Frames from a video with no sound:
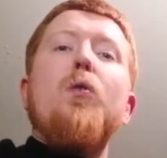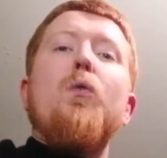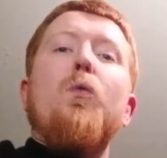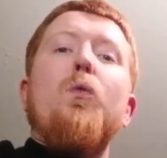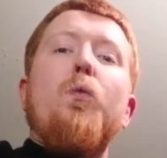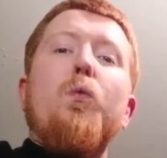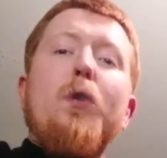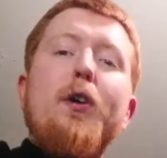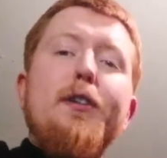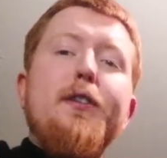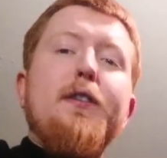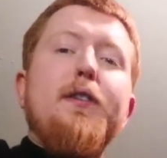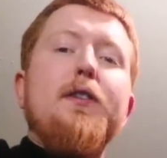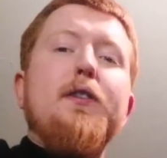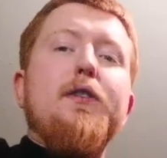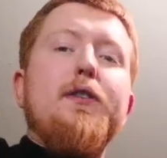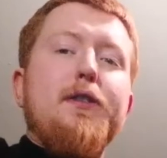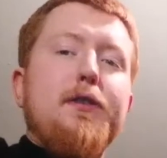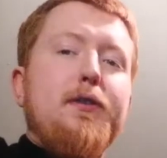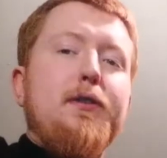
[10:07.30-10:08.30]
1,
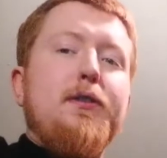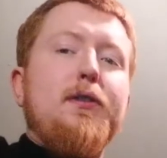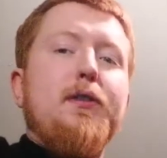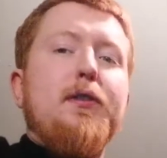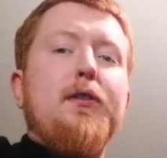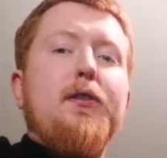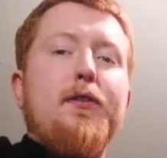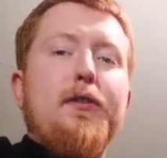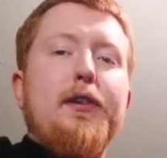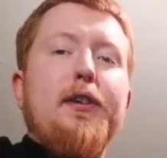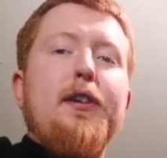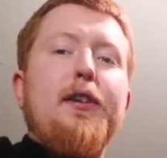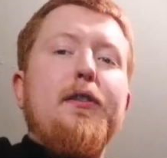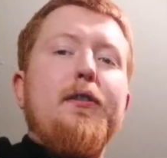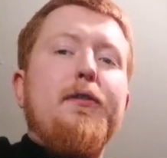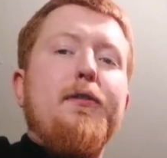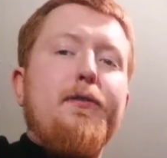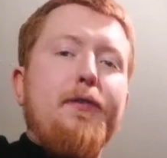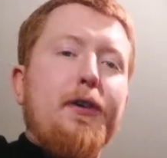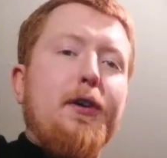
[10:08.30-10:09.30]
2, 3,
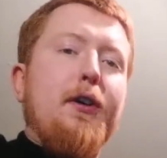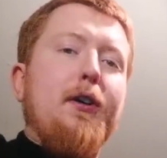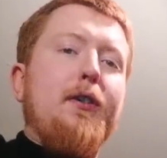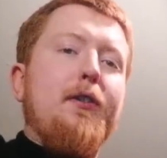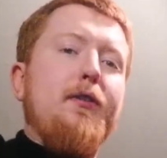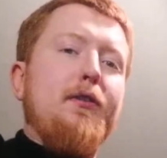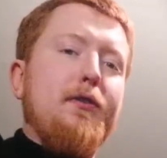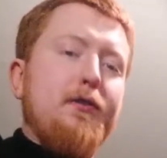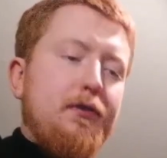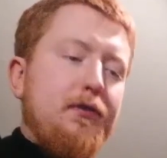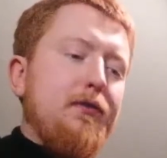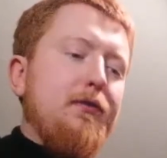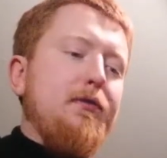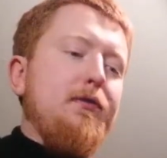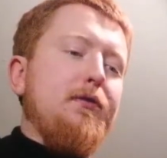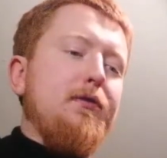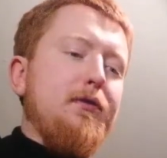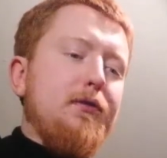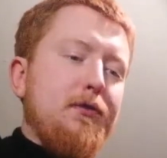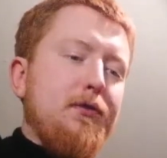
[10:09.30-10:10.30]
4. 3
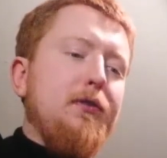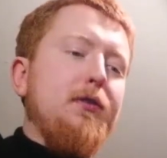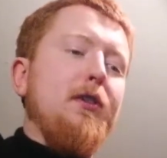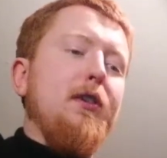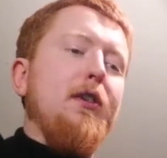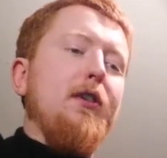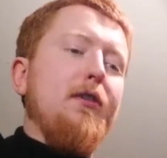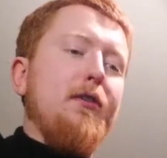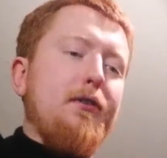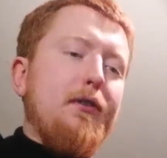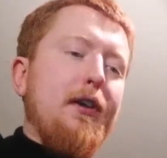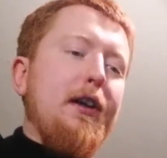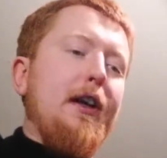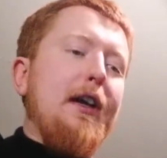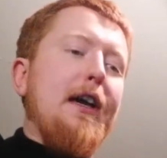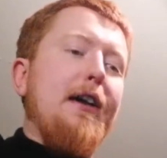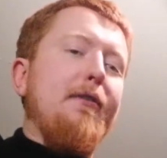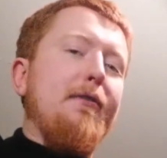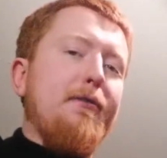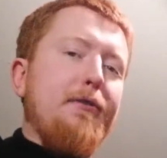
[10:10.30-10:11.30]

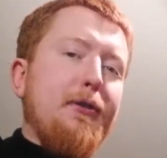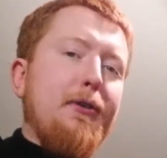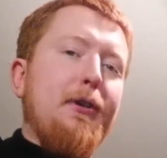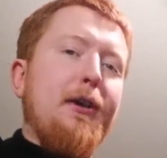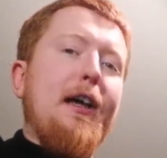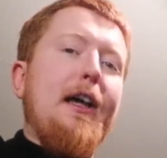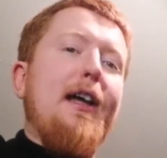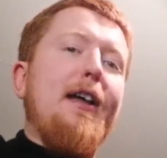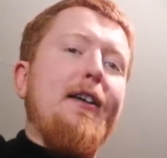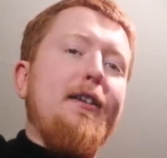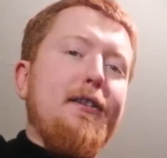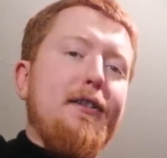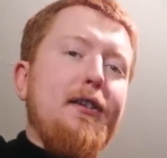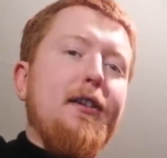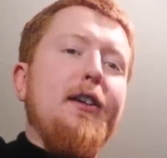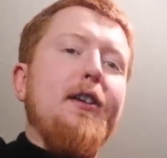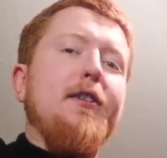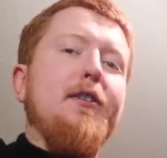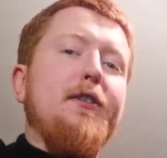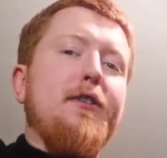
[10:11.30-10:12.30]
and 4
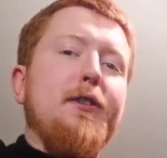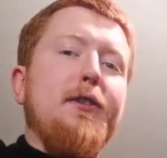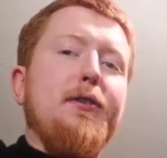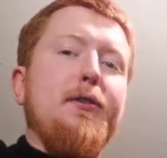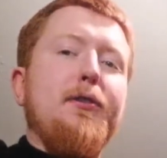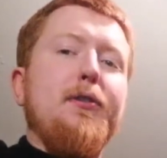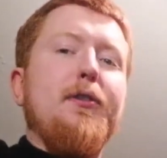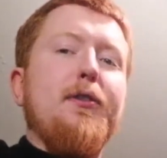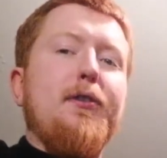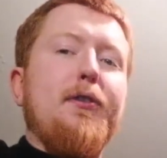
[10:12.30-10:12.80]
and 2,